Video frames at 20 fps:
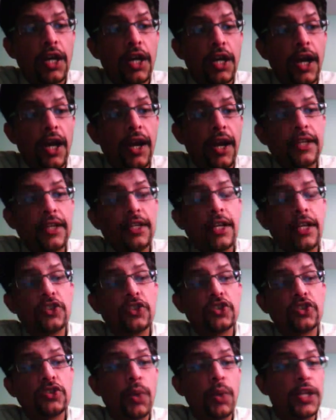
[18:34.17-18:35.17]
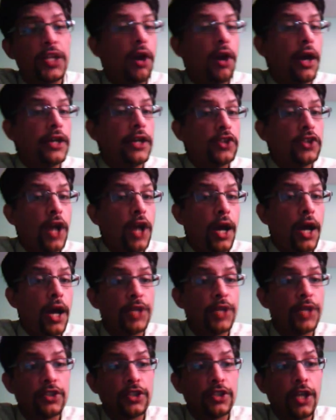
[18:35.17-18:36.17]
and it's very high time
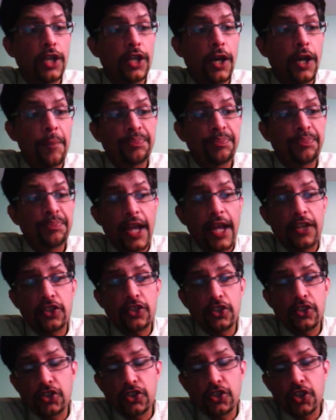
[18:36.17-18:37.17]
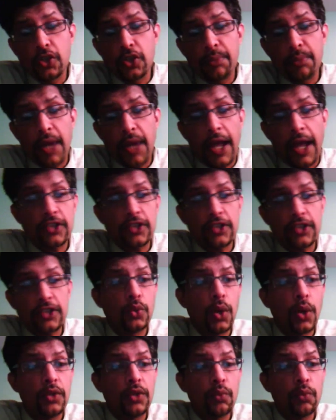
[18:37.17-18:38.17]
that Elton Chigumbura has
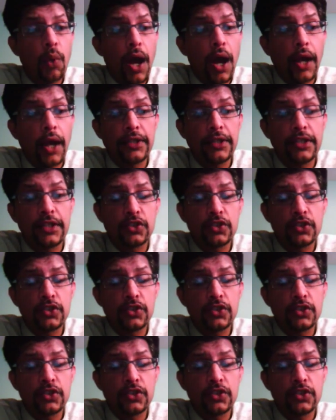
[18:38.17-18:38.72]
to unwind.